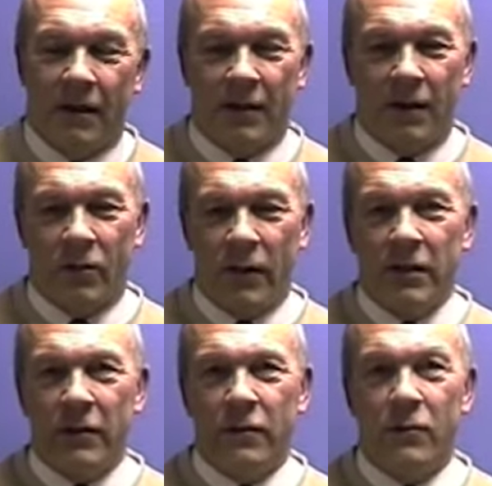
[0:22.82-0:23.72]
Now
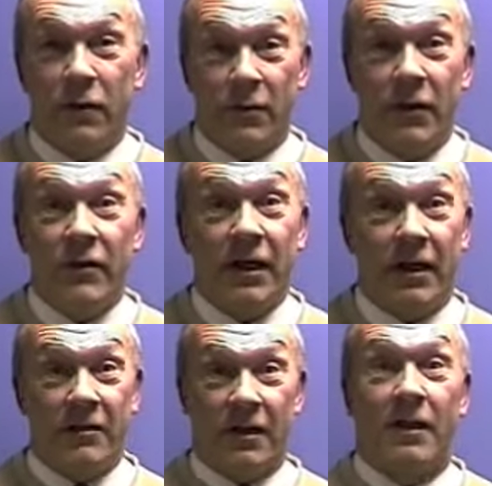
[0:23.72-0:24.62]
when you
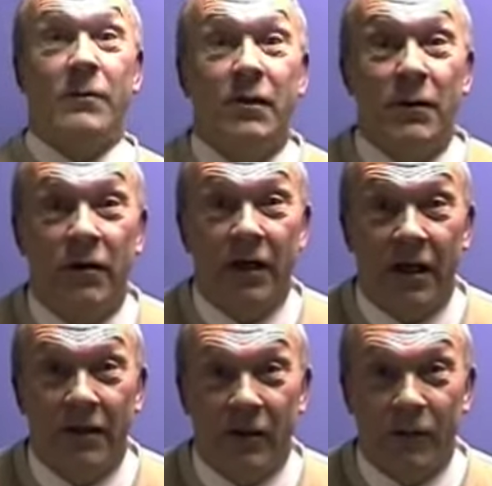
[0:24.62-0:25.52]
communicate, and I'm
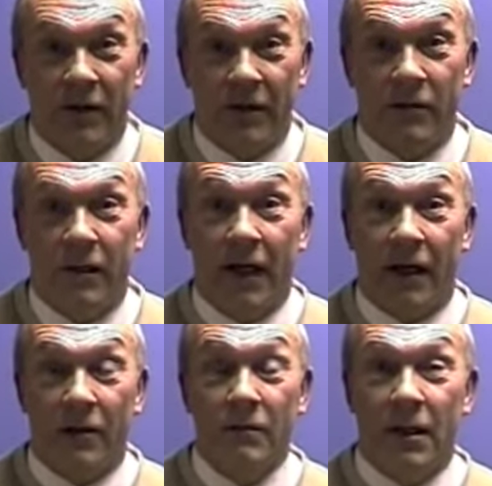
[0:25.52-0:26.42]
communicating with you
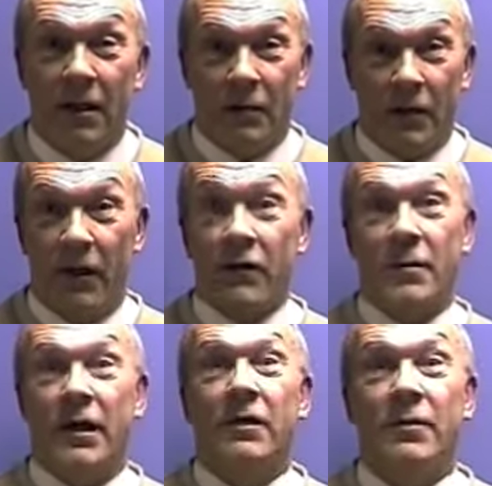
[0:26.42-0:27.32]
now, part of
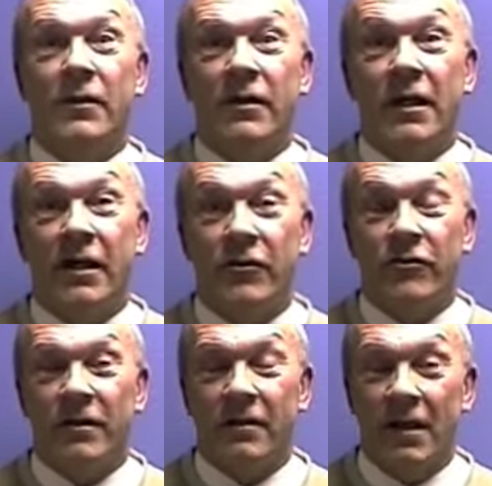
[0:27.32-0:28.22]
my
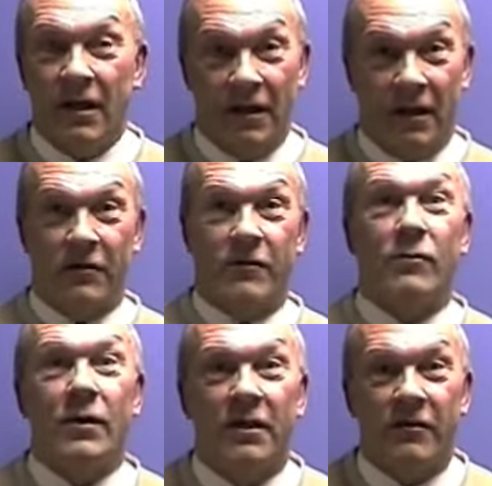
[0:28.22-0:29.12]
communication is the
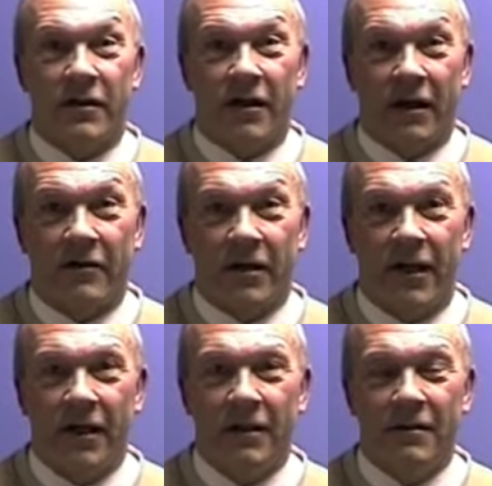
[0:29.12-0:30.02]
words that I
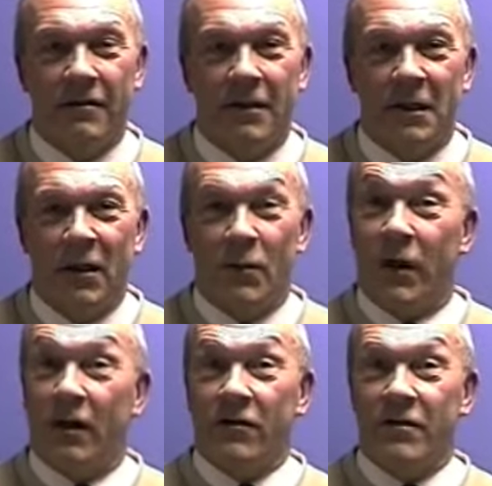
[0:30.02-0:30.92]
say,
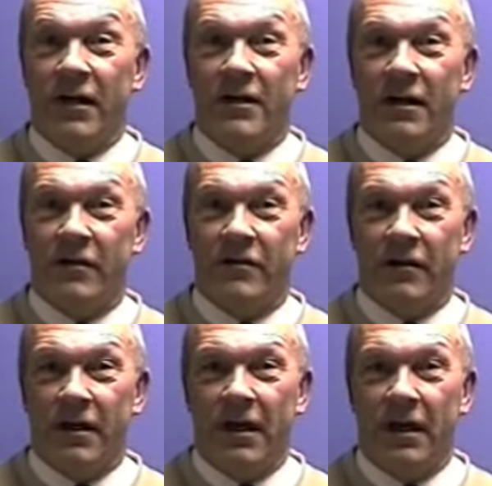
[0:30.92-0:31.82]
part of it is
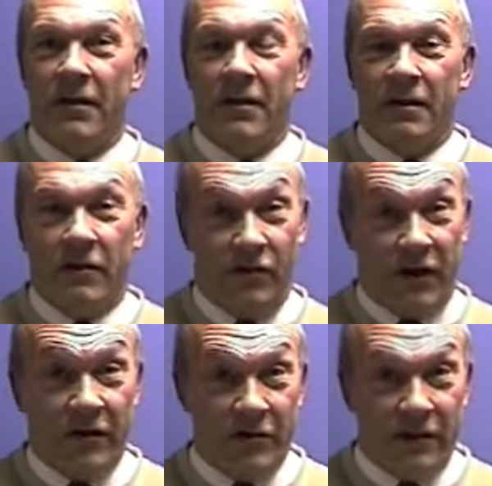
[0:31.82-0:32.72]
the
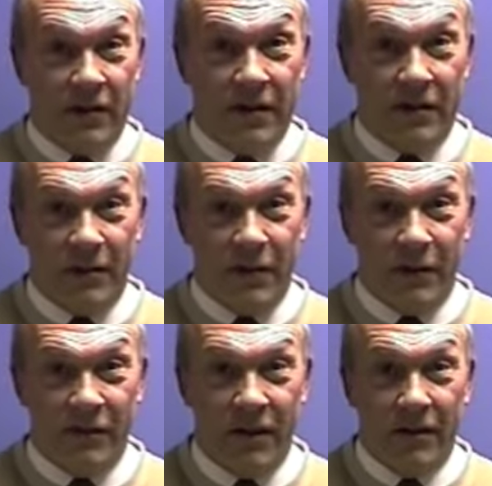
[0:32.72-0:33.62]
gesturing that I'm
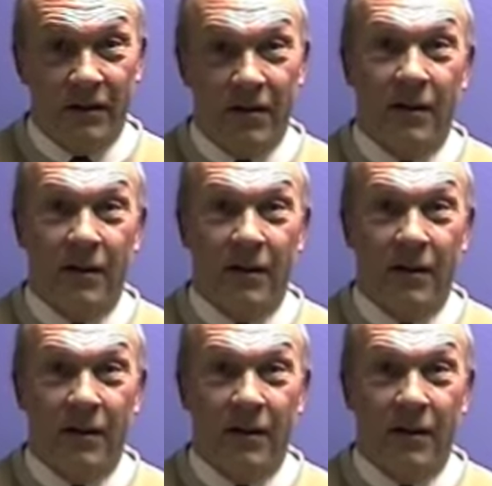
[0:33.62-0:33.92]
using,